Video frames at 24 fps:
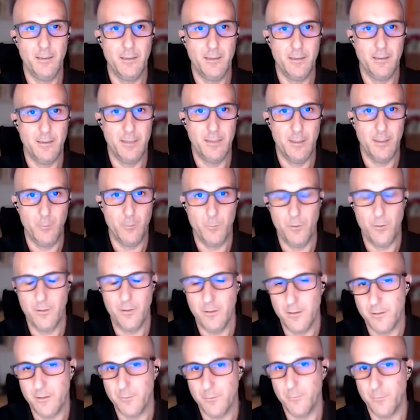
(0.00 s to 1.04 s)
they
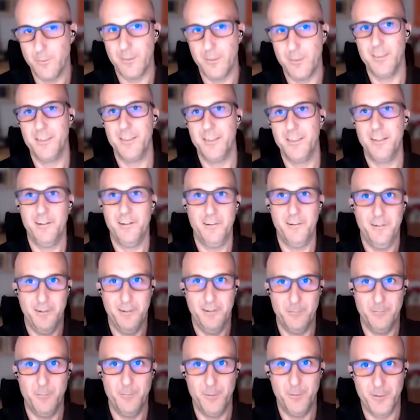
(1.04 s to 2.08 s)
want, which is
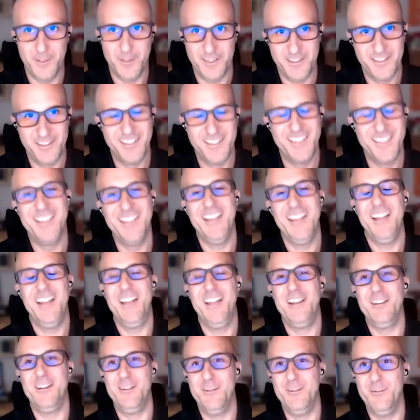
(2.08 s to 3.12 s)
earn money.
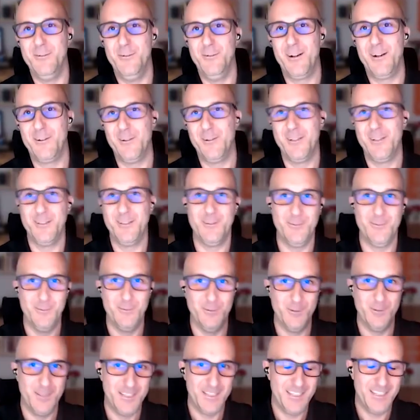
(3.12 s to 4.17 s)
And you are going
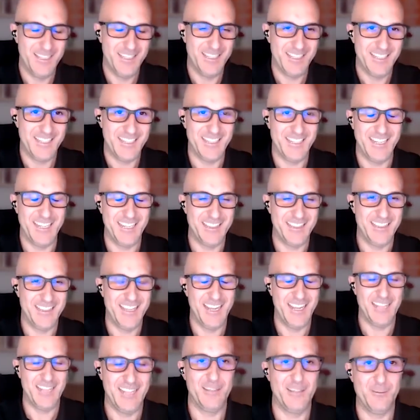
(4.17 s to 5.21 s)
to get
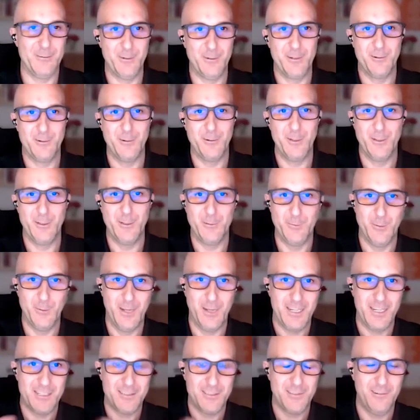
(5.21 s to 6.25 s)
that, you are going to
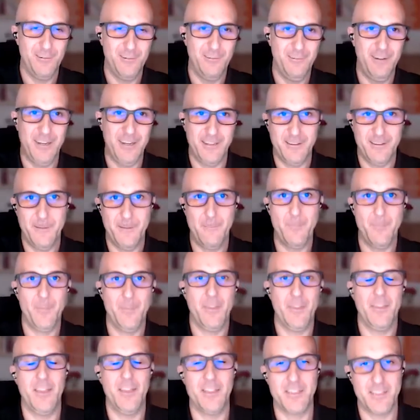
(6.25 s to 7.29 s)
accelerate
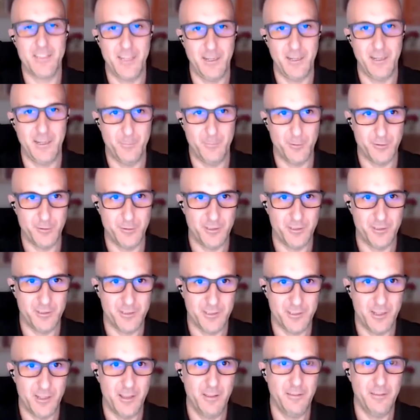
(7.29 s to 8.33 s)
the scale
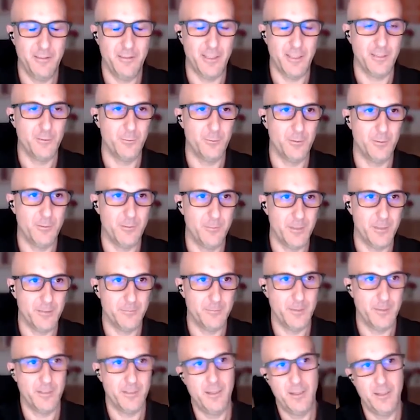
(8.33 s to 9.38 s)
process thanks to the
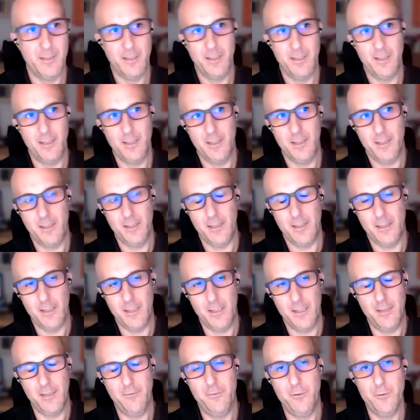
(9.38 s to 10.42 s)
investment.
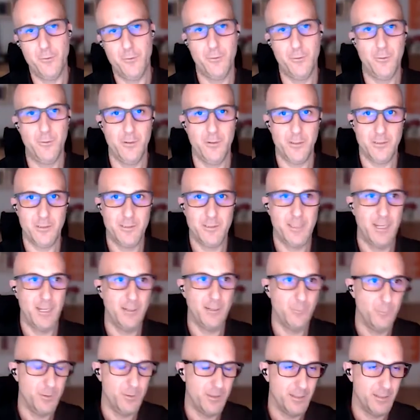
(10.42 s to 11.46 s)
If you
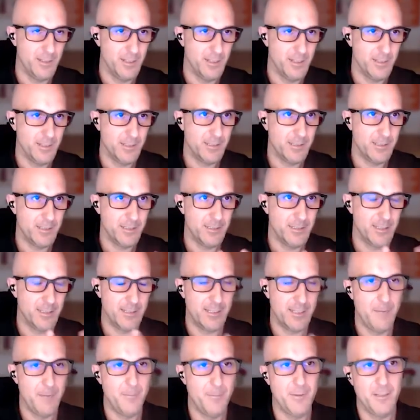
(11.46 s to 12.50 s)
start with a seed
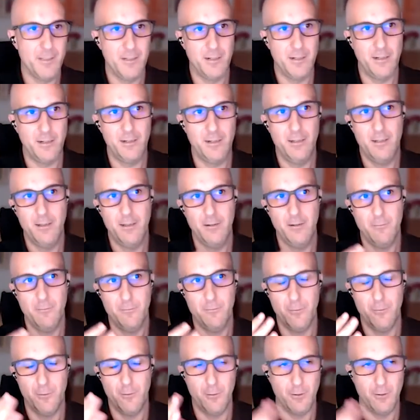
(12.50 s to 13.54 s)
capital
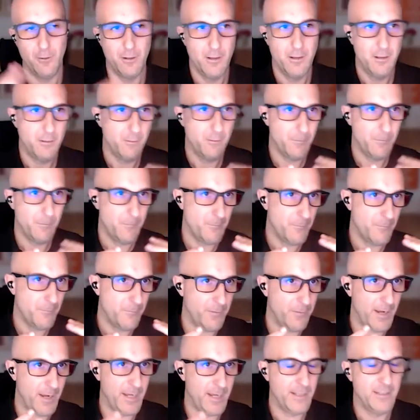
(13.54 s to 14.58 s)
for
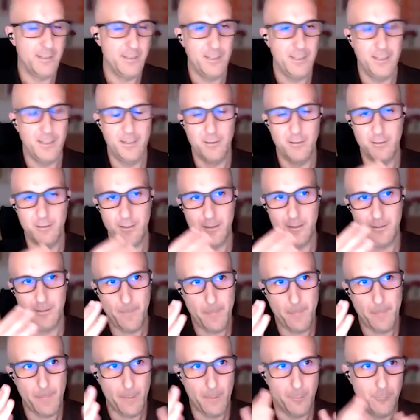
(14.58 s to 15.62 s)
finding
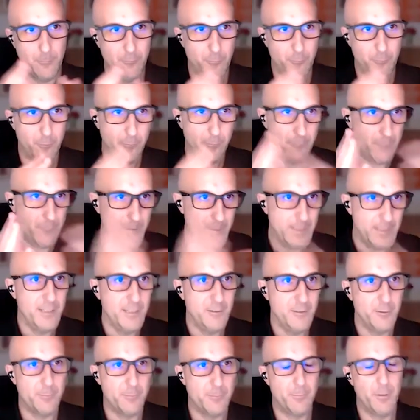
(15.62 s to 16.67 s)
or for
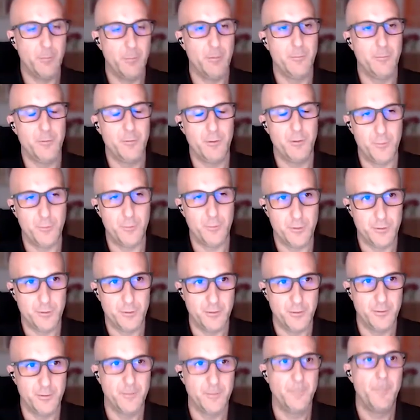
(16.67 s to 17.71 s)
fitting your problem solution